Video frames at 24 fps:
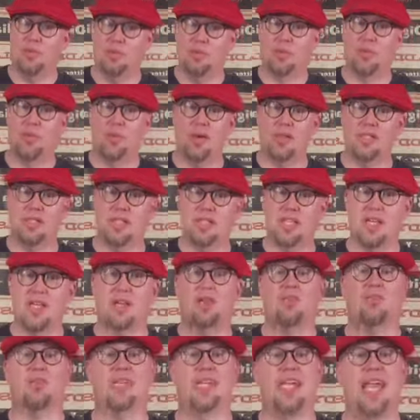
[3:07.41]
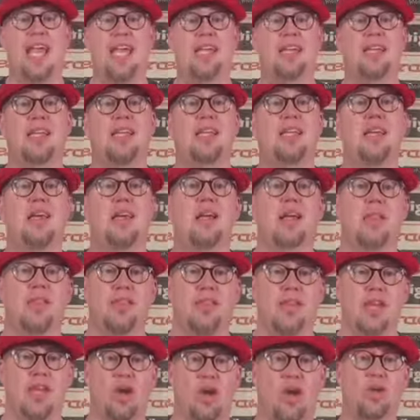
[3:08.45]
the ones that created
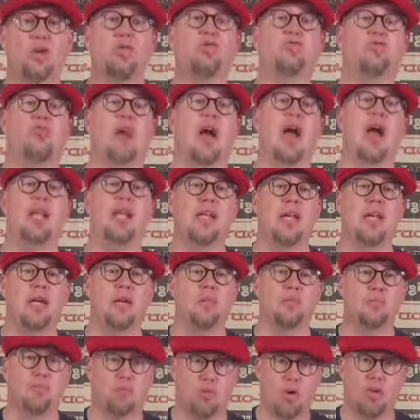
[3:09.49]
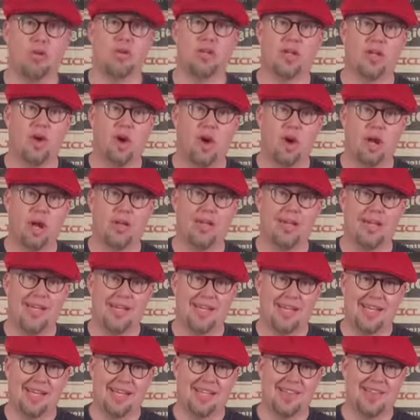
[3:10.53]
the Ultron protocol
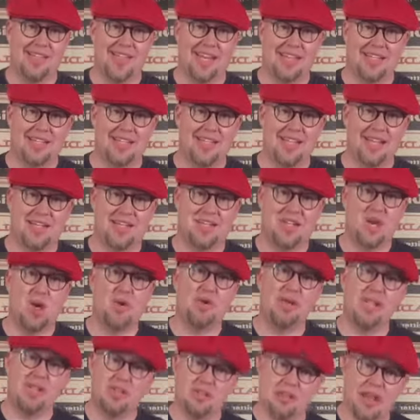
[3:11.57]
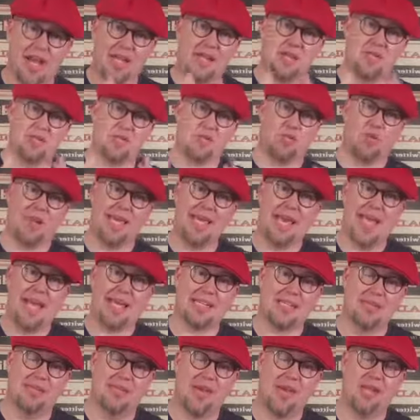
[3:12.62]
that Tony tried to
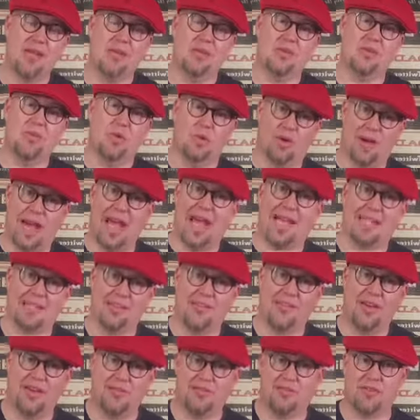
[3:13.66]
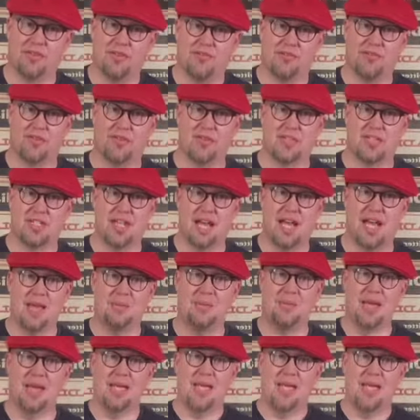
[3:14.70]
reactivate or activate for the first time.